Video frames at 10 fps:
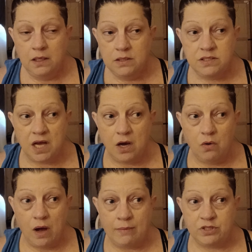
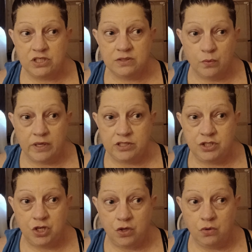So I'm just going
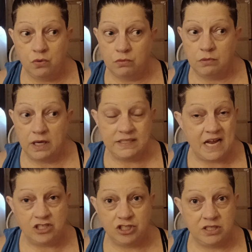to
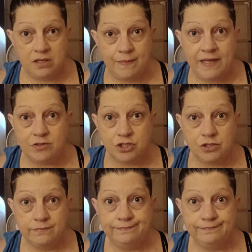attach it to the bench